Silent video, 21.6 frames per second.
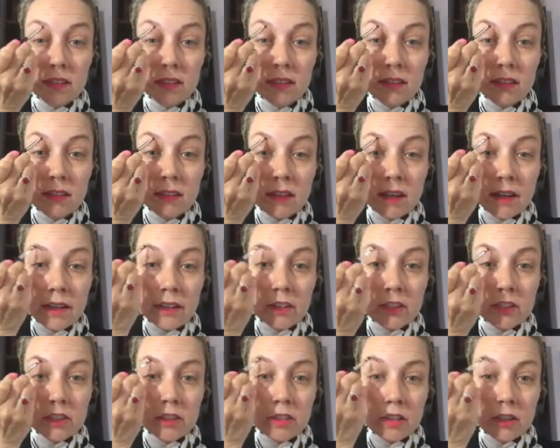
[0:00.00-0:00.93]
The
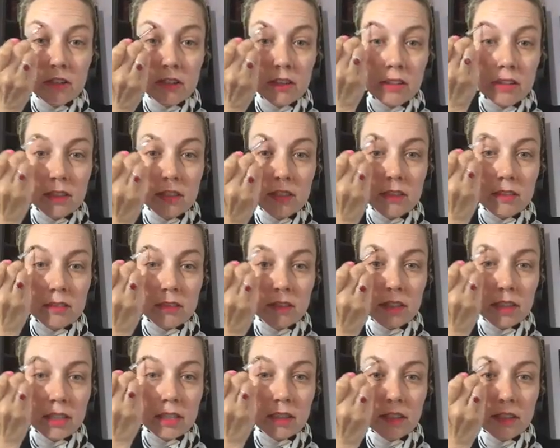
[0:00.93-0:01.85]
liner struggle is
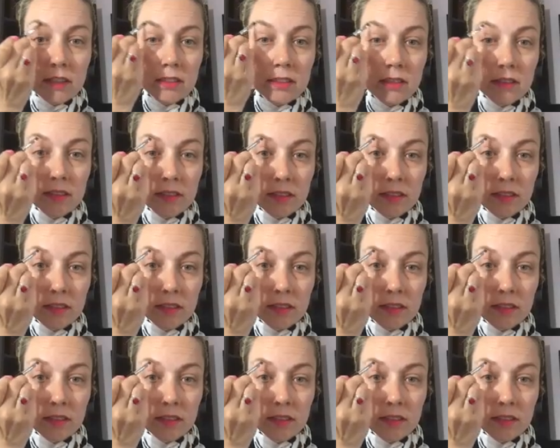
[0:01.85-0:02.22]
real.